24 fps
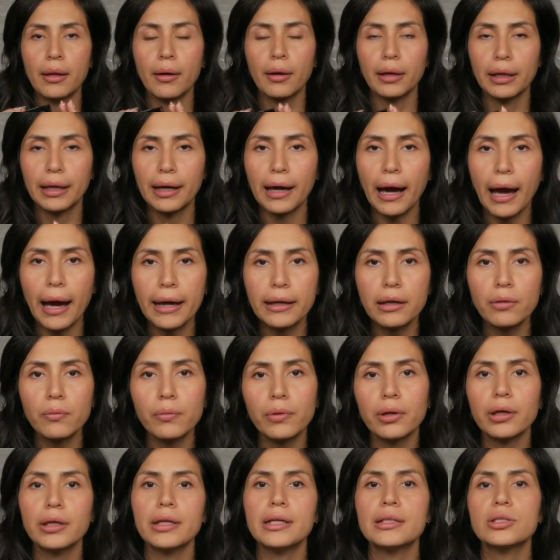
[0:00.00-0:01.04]
Guide it
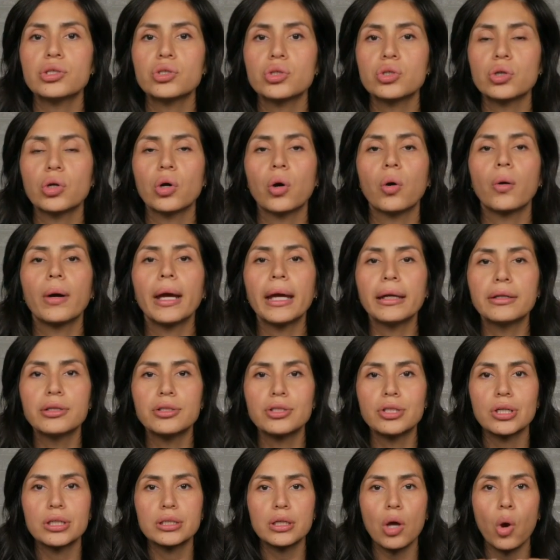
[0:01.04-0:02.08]
where it needs to go and
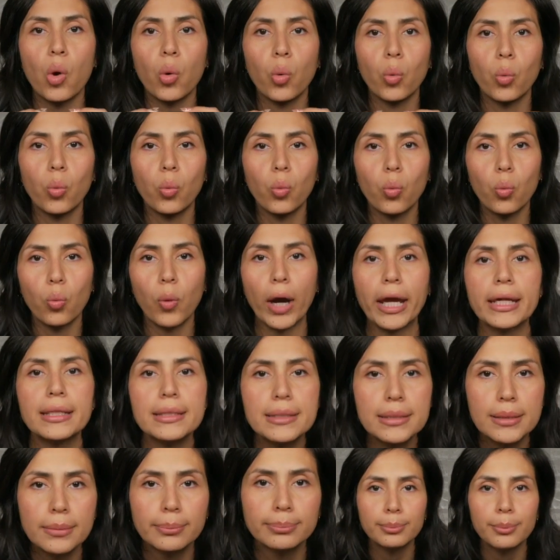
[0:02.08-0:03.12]
just
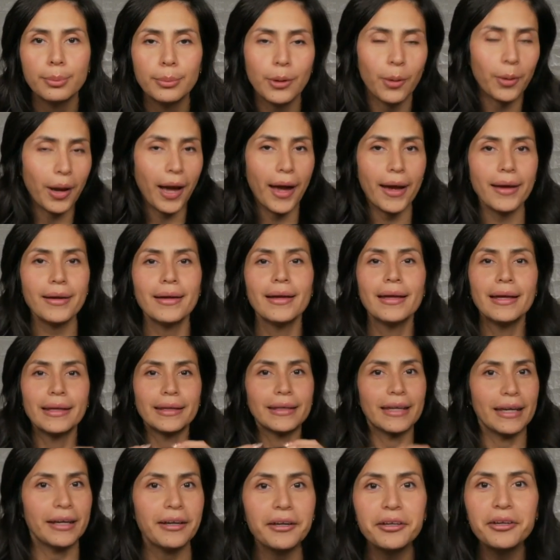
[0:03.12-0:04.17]
wait. Okay,
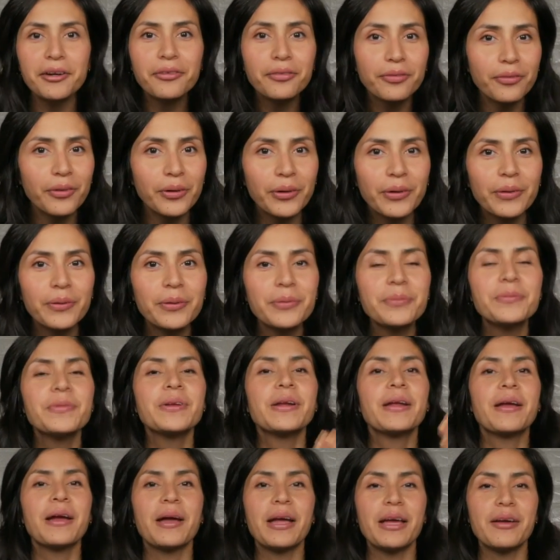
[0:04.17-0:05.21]
get on your phone
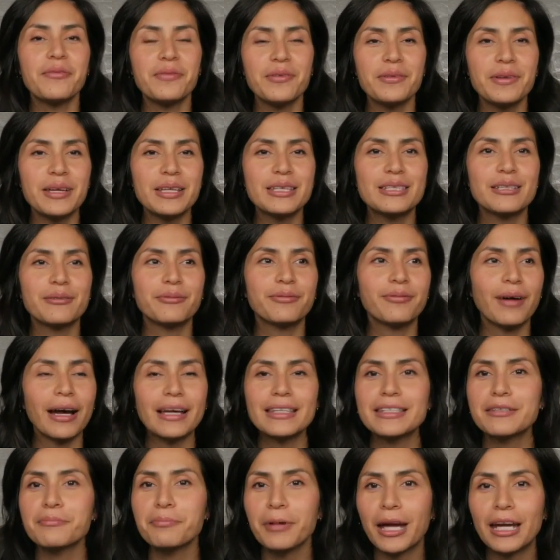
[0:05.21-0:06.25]
if you need to,
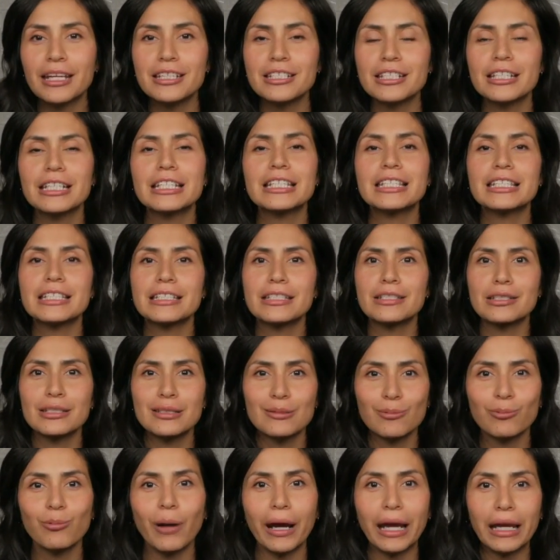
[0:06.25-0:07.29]
find some patience to just
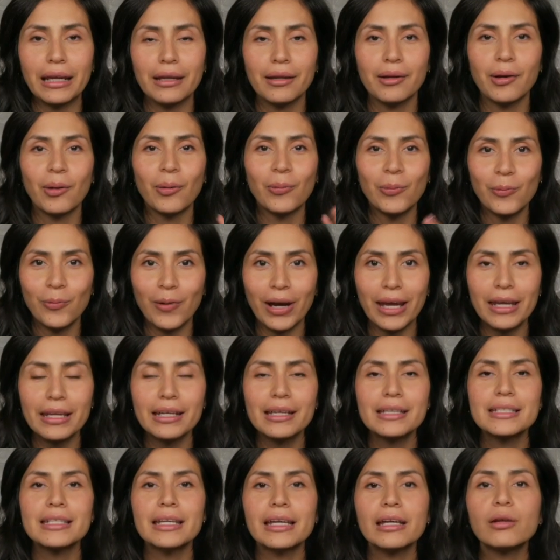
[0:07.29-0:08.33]
wait,
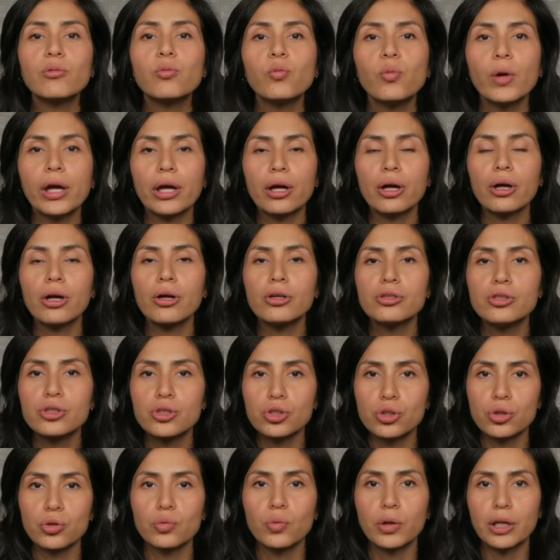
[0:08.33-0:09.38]
because it will
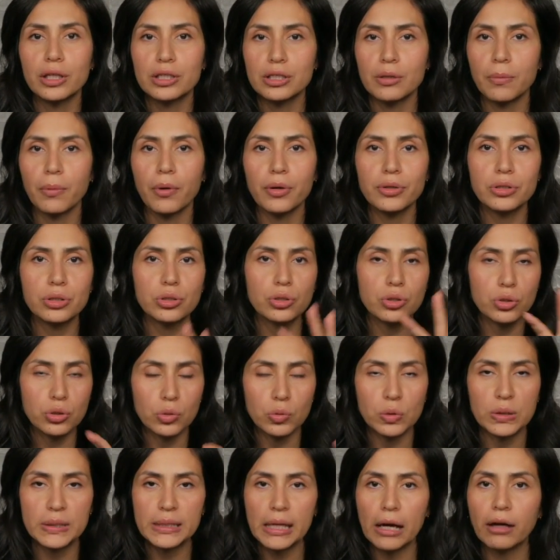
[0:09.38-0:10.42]
do what it's supposed to
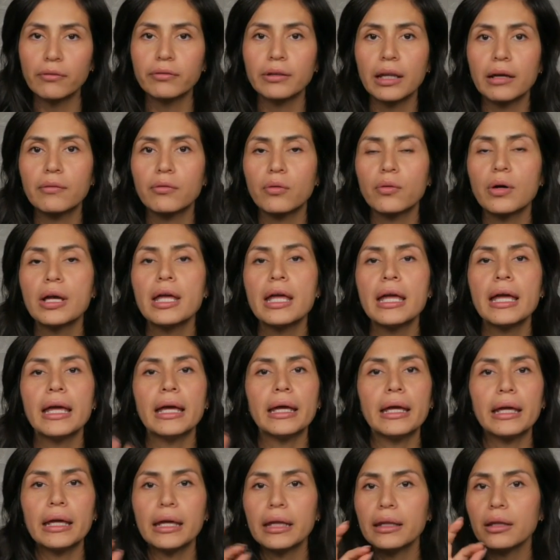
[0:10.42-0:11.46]
do, self-level
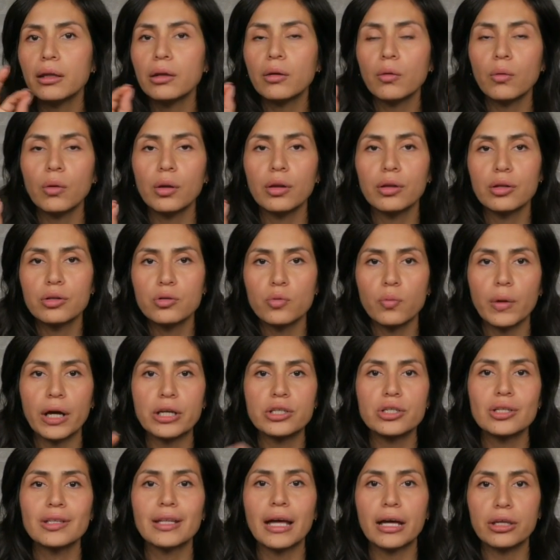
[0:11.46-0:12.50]
in the
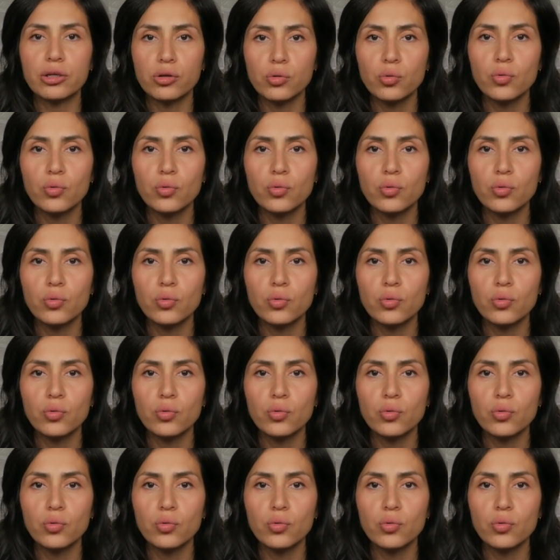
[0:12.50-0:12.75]
direction that you